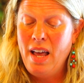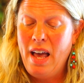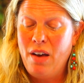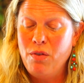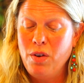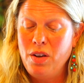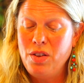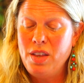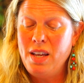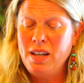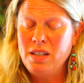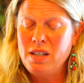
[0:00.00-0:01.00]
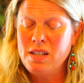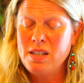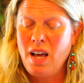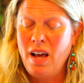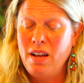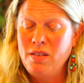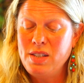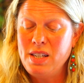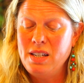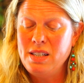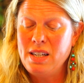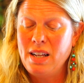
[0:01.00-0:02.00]
Everything dissolves
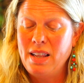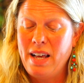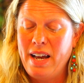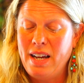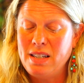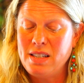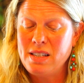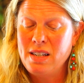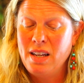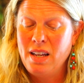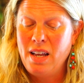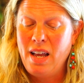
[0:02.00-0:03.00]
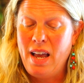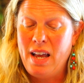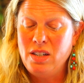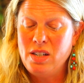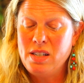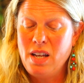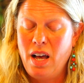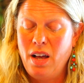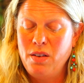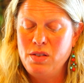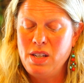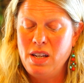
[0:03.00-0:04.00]
into light and
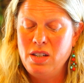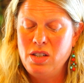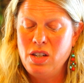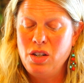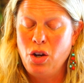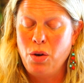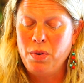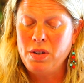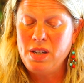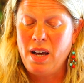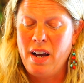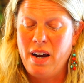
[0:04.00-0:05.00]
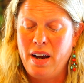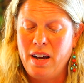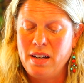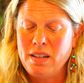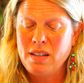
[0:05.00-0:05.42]
dissolves into noble Tara.